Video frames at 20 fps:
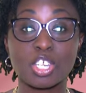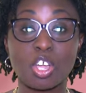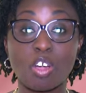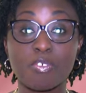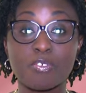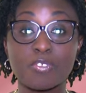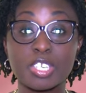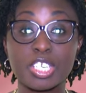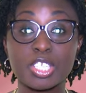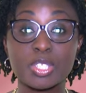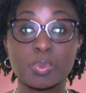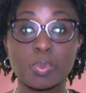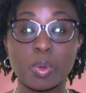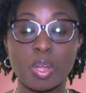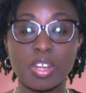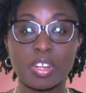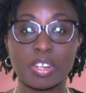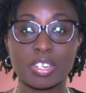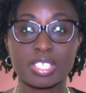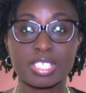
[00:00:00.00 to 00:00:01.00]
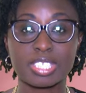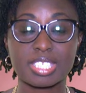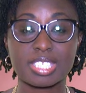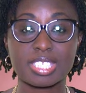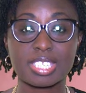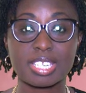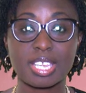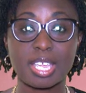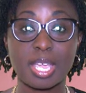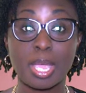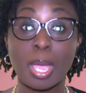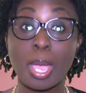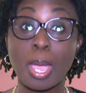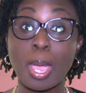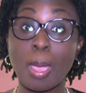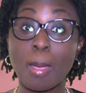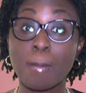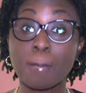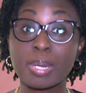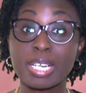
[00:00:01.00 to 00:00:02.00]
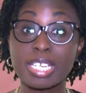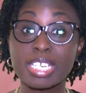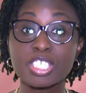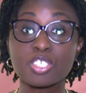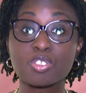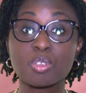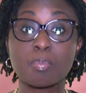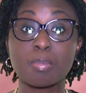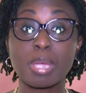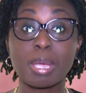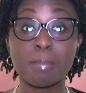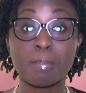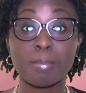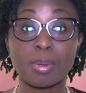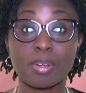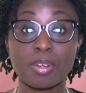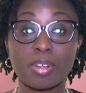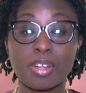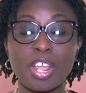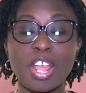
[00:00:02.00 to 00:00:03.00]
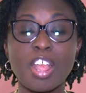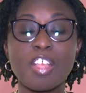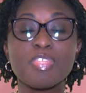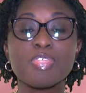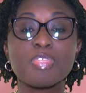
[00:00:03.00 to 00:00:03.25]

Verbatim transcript: of these words. Please remember,